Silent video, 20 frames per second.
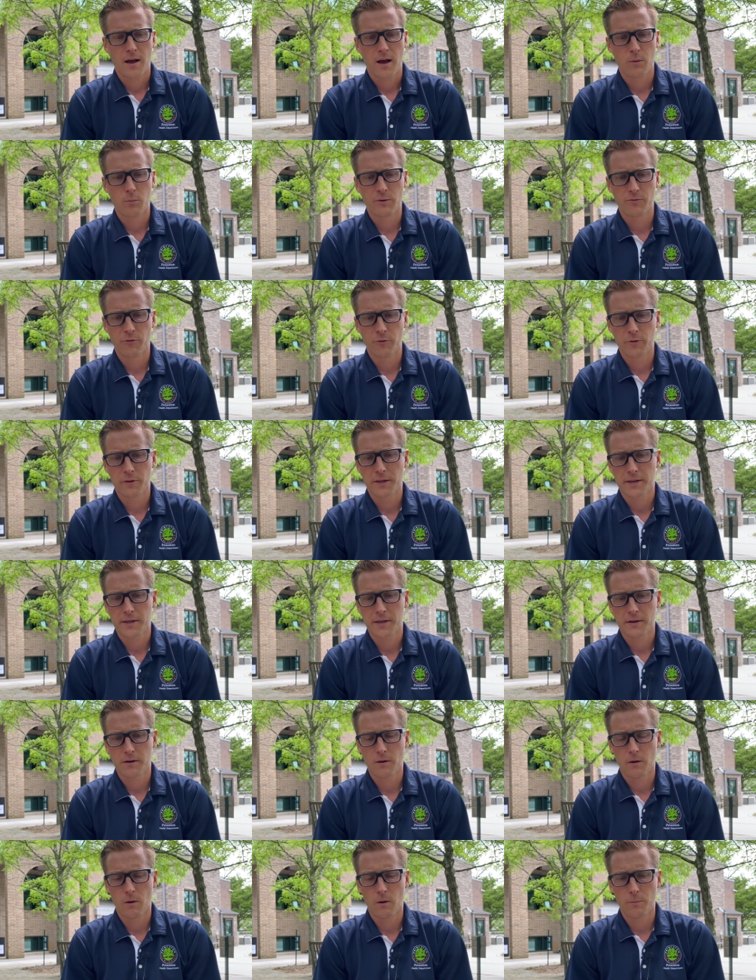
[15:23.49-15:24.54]
we've really
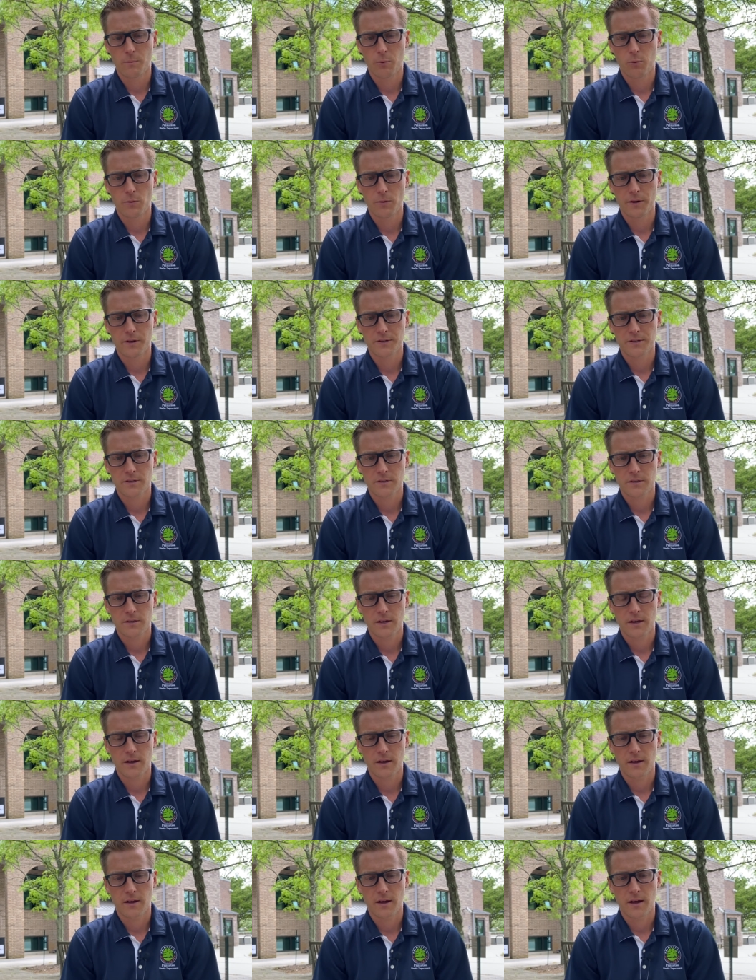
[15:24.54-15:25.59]
hit all points
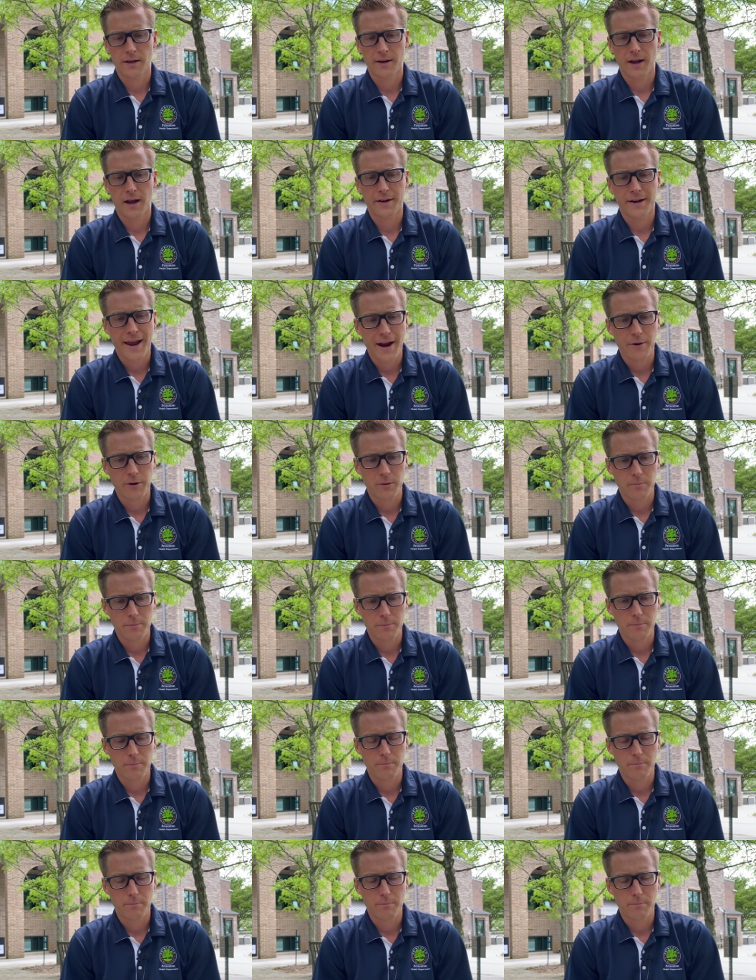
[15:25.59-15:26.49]
on how to